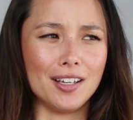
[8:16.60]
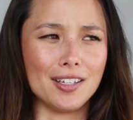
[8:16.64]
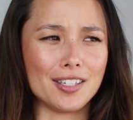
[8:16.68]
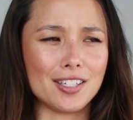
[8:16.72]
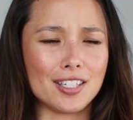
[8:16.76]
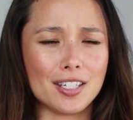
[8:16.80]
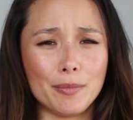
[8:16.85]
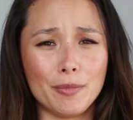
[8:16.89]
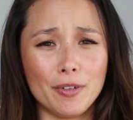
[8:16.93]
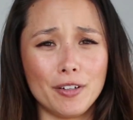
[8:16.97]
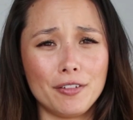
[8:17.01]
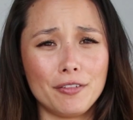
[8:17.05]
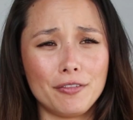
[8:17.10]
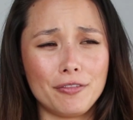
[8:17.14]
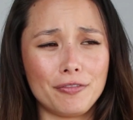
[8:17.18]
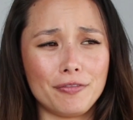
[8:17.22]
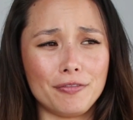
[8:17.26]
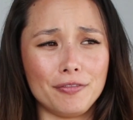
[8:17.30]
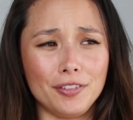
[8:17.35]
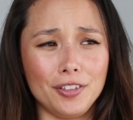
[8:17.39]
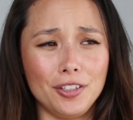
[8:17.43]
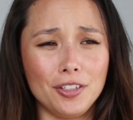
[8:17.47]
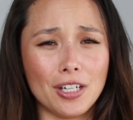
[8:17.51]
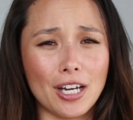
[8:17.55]
Some
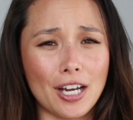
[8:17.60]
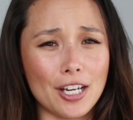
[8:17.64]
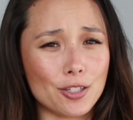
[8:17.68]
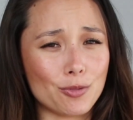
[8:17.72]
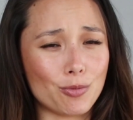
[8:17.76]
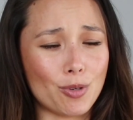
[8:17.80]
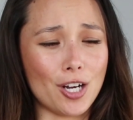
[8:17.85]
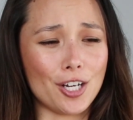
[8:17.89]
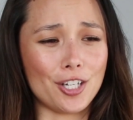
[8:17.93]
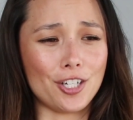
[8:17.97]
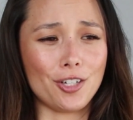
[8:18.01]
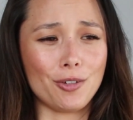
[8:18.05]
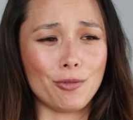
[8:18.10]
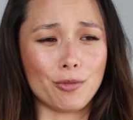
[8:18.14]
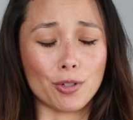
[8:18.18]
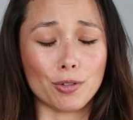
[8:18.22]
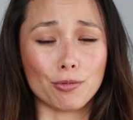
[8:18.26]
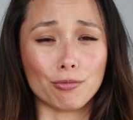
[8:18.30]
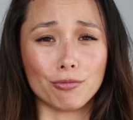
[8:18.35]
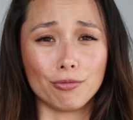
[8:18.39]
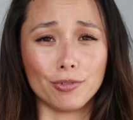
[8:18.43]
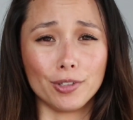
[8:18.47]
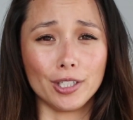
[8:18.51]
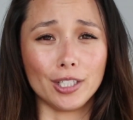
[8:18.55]
of you guys watching
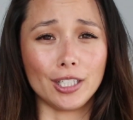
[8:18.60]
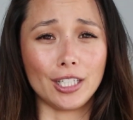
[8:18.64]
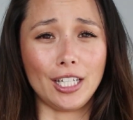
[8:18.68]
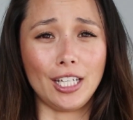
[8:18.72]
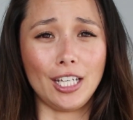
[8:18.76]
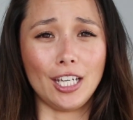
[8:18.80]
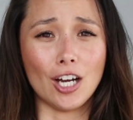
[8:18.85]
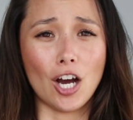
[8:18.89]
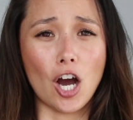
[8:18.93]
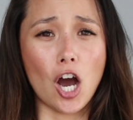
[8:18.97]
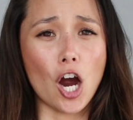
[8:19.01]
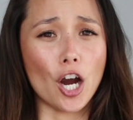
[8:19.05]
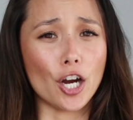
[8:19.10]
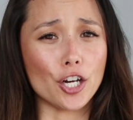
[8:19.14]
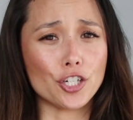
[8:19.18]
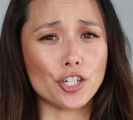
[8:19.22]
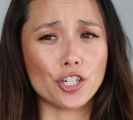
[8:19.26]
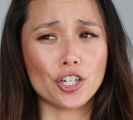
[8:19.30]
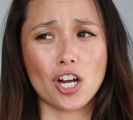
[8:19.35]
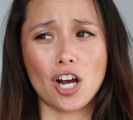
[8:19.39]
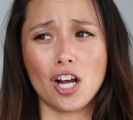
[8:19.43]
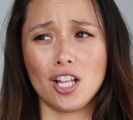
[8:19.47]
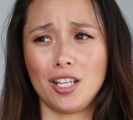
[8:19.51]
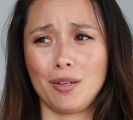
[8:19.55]
were really
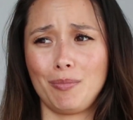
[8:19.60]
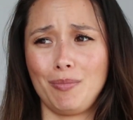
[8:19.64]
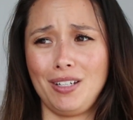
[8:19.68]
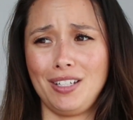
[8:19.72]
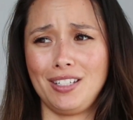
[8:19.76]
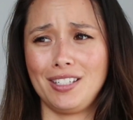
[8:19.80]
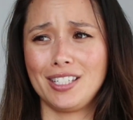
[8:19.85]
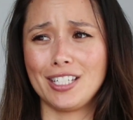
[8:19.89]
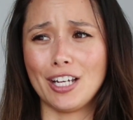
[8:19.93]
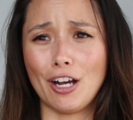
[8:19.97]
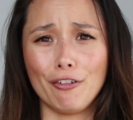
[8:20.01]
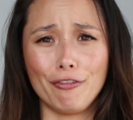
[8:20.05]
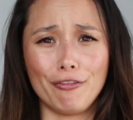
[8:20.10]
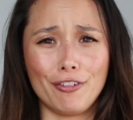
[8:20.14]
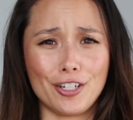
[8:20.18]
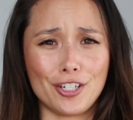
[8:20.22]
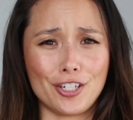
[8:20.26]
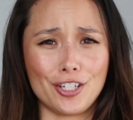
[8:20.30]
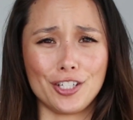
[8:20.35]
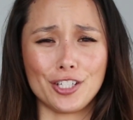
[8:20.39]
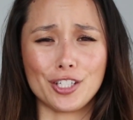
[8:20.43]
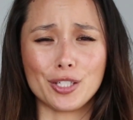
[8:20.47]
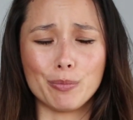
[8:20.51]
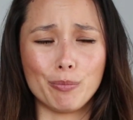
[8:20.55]
harsh, calling me
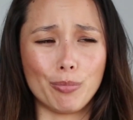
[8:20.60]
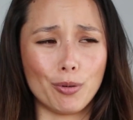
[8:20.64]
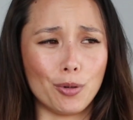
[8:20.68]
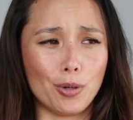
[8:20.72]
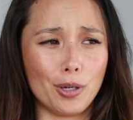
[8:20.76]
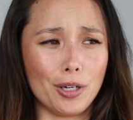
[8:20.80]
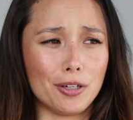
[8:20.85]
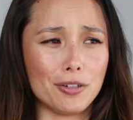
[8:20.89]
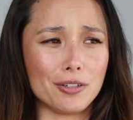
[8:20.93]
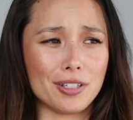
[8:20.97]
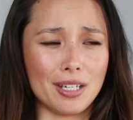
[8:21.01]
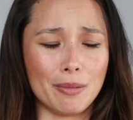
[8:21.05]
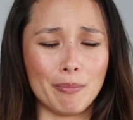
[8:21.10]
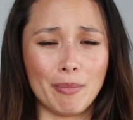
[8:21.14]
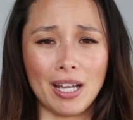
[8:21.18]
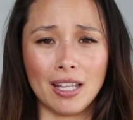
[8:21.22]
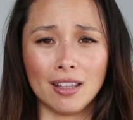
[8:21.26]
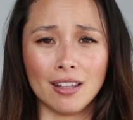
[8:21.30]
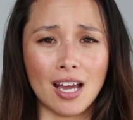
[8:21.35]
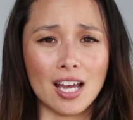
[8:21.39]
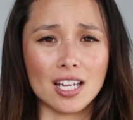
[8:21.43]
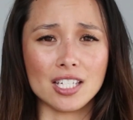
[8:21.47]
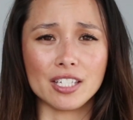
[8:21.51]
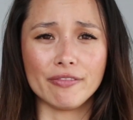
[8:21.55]
selfish and spoiled in my
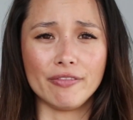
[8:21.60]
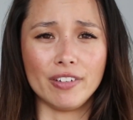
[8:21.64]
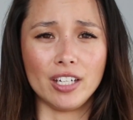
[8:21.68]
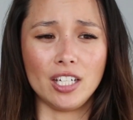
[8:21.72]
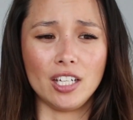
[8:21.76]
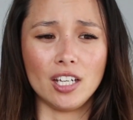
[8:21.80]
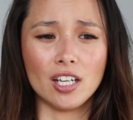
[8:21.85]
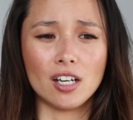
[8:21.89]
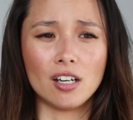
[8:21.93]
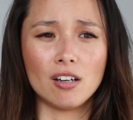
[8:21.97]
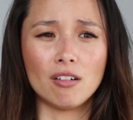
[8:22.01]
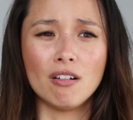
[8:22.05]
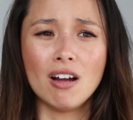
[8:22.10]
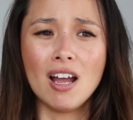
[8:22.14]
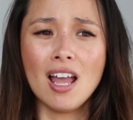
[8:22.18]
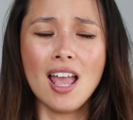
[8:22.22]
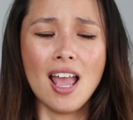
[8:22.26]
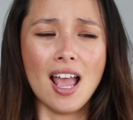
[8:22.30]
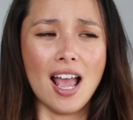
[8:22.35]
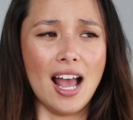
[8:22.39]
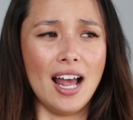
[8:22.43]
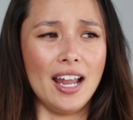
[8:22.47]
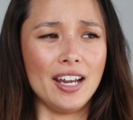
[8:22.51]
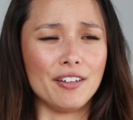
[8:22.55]
last video,
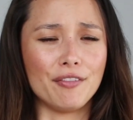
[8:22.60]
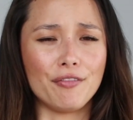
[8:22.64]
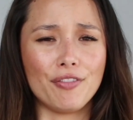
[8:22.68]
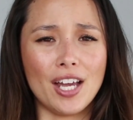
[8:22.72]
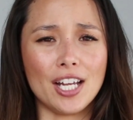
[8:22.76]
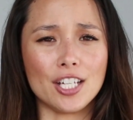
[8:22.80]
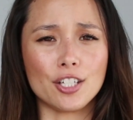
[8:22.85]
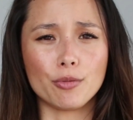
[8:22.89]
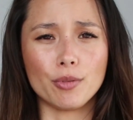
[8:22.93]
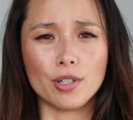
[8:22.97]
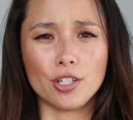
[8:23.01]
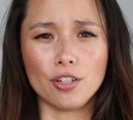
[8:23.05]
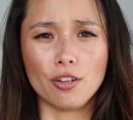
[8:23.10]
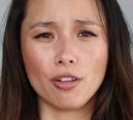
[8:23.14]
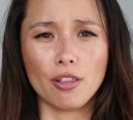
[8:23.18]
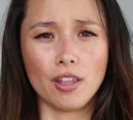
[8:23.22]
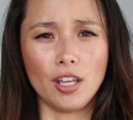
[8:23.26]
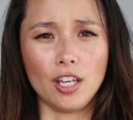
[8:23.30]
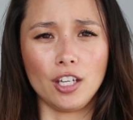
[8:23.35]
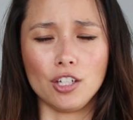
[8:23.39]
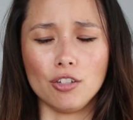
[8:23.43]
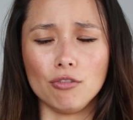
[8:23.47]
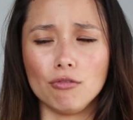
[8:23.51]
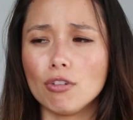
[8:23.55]
and if that's what you
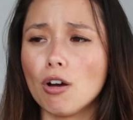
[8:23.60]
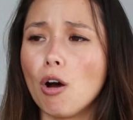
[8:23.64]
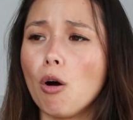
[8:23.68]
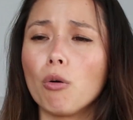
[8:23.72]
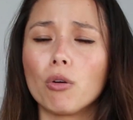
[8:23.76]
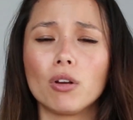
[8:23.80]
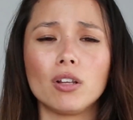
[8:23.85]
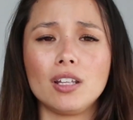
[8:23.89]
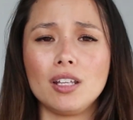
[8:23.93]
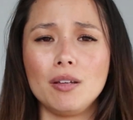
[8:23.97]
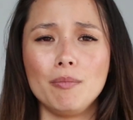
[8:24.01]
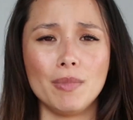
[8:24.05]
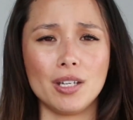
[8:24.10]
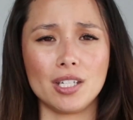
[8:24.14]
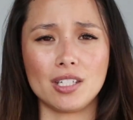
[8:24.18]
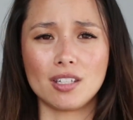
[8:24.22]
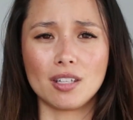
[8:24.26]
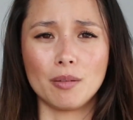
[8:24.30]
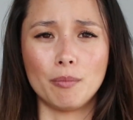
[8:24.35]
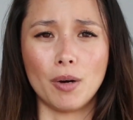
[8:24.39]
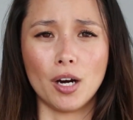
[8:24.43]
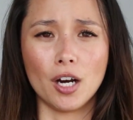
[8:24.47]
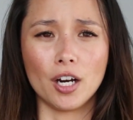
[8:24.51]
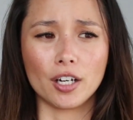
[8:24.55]
think, you totally
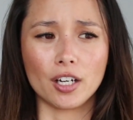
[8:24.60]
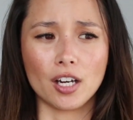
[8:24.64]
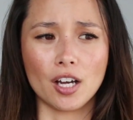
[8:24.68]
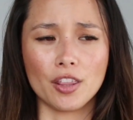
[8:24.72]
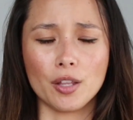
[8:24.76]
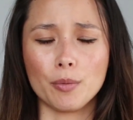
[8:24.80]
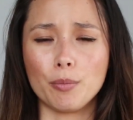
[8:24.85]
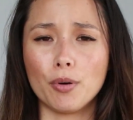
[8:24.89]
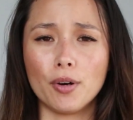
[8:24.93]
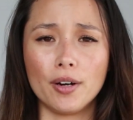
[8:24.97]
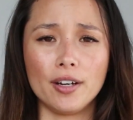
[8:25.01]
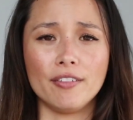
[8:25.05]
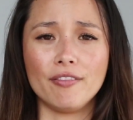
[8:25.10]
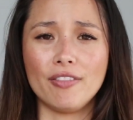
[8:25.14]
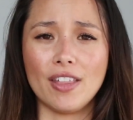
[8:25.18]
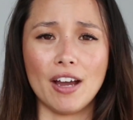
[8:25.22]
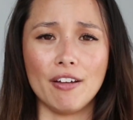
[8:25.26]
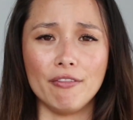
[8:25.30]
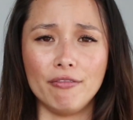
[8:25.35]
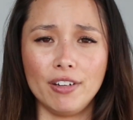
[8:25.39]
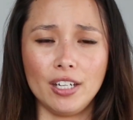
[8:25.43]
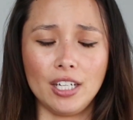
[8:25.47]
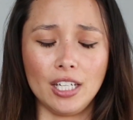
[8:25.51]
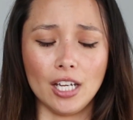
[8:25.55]
missed the mark on the point of
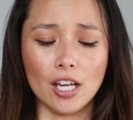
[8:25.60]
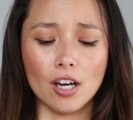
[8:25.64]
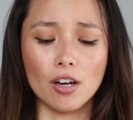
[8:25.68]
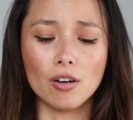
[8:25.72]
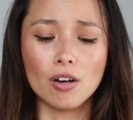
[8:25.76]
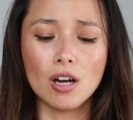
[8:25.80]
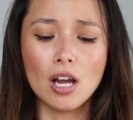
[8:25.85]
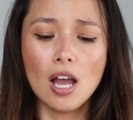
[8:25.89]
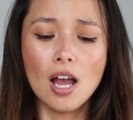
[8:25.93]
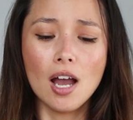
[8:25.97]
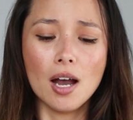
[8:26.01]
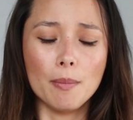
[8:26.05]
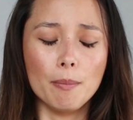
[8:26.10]
that video.